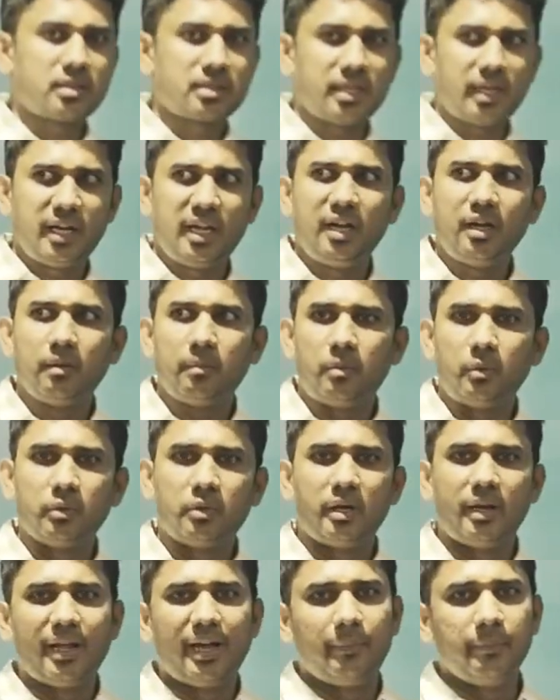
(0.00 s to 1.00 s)
studying
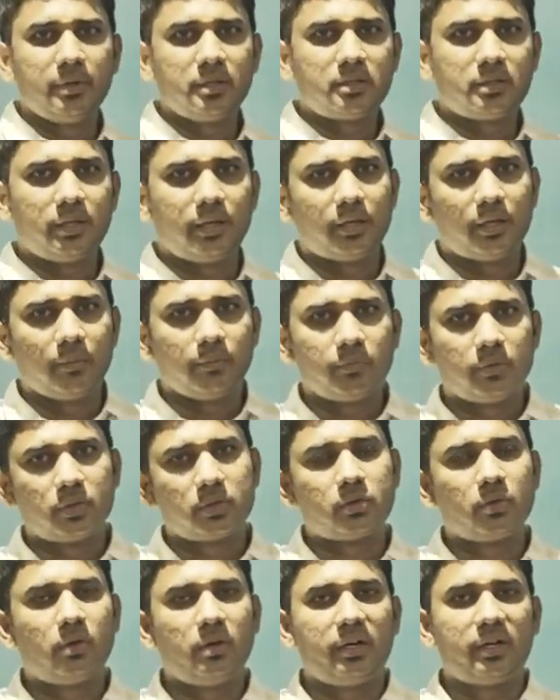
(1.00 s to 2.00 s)
about the Lame's theorem,
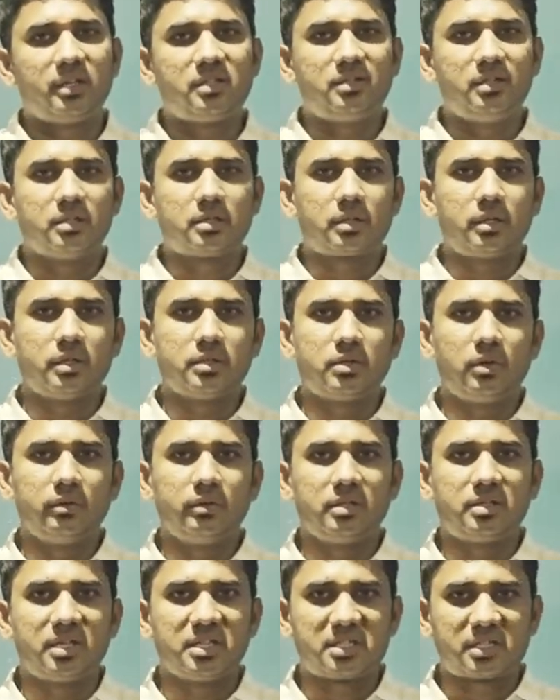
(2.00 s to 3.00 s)
so let us discuss
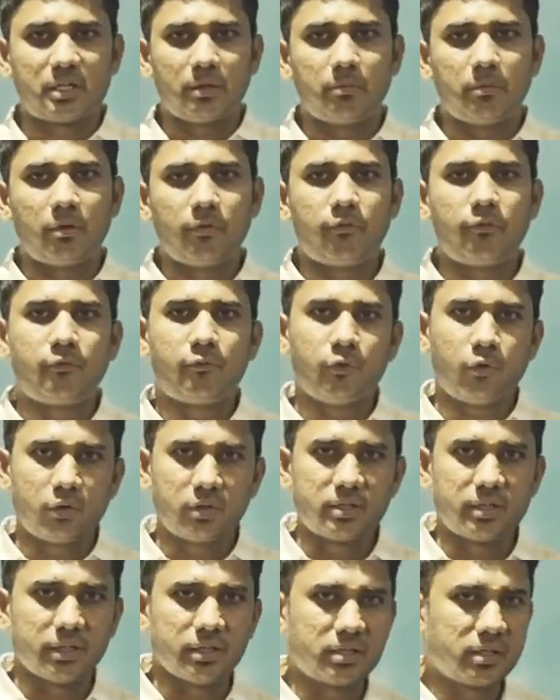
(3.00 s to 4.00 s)
on the system of
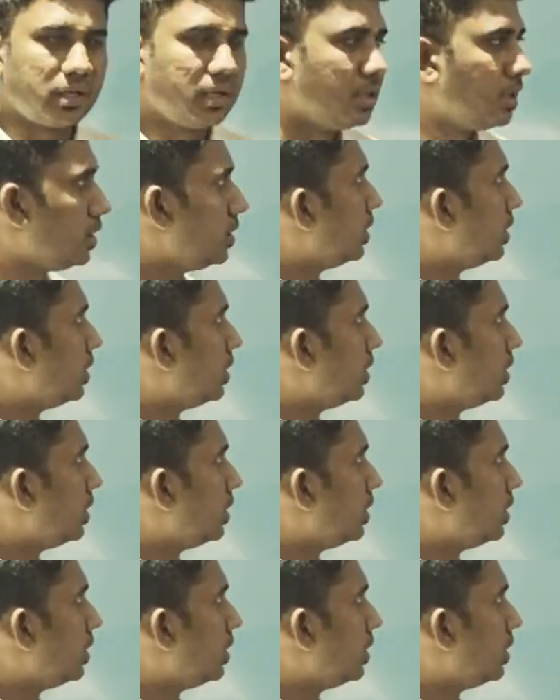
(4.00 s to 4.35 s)
forces.